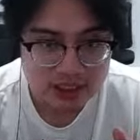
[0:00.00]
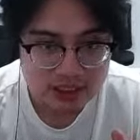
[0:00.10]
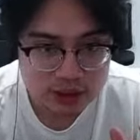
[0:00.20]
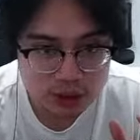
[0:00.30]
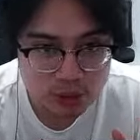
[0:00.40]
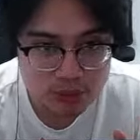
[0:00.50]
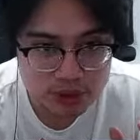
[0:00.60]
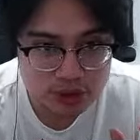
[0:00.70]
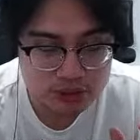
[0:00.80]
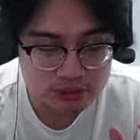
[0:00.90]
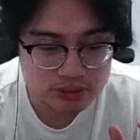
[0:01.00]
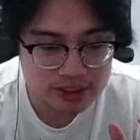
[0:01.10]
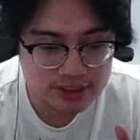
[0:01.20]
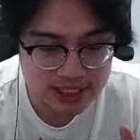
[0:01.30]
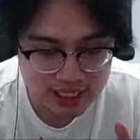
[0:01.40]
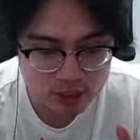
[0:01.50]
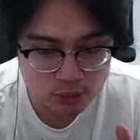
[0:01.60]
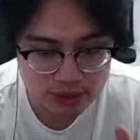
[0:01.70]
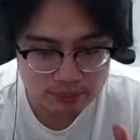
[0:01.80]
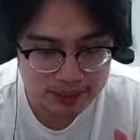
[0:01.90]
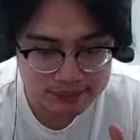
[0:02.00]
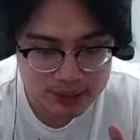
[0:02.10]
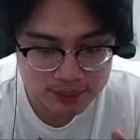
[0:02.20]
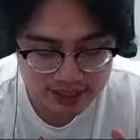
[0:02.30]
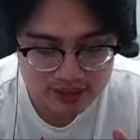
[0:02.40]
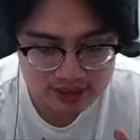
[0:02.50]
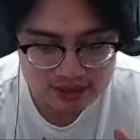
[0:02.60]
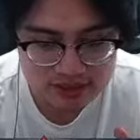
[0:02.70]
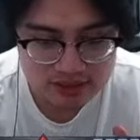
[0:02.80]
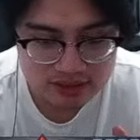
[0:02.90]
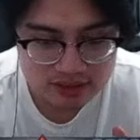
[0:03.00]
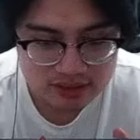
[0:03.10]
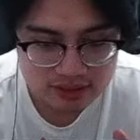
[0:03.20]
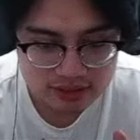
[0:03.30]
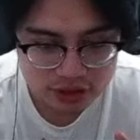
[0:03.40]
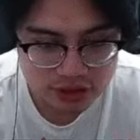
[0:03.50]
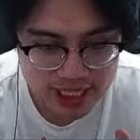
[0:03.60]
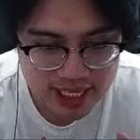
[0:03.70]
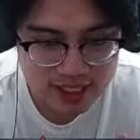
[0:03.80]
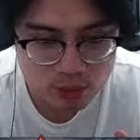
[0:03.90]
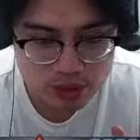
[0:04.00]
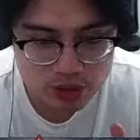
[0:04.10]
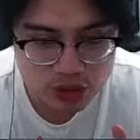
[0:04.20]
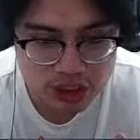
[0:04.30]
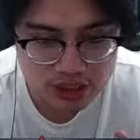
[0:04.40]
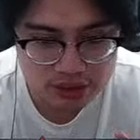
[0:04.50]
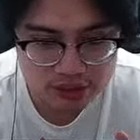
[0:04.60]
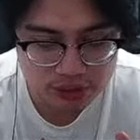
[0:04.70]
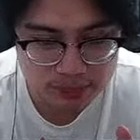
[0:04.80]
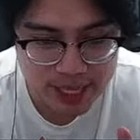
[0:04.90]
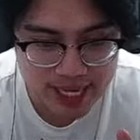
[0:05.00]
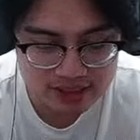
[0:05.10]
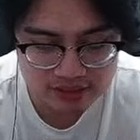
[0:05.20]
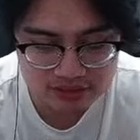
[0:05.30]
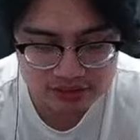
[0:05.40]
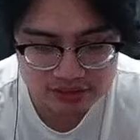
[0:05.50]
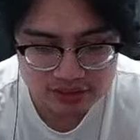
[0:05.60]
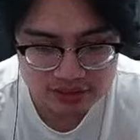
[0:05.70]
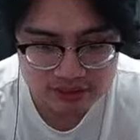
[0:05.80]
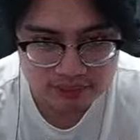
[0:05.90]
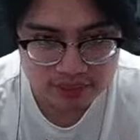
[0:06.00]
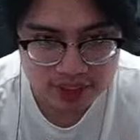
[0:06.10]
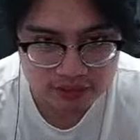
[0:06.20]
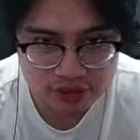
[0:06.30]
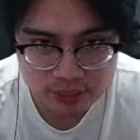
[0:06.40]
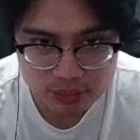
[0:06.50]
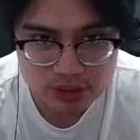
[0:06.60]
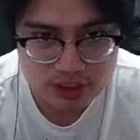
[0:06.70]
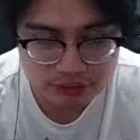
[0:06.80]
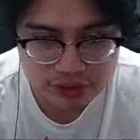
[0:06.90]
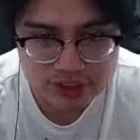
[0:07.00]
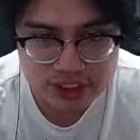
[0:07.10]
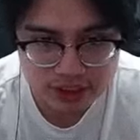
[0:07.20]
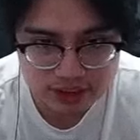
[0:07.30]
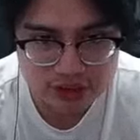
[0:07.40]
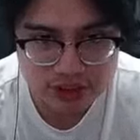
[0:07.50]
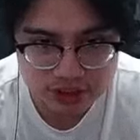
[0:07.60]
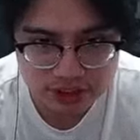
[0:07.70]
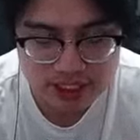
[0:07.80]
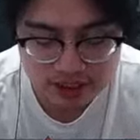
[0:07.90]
So much sustain with Brave Smite. You're tanky with your shield on your passive. If you keep using your first skill and you're getting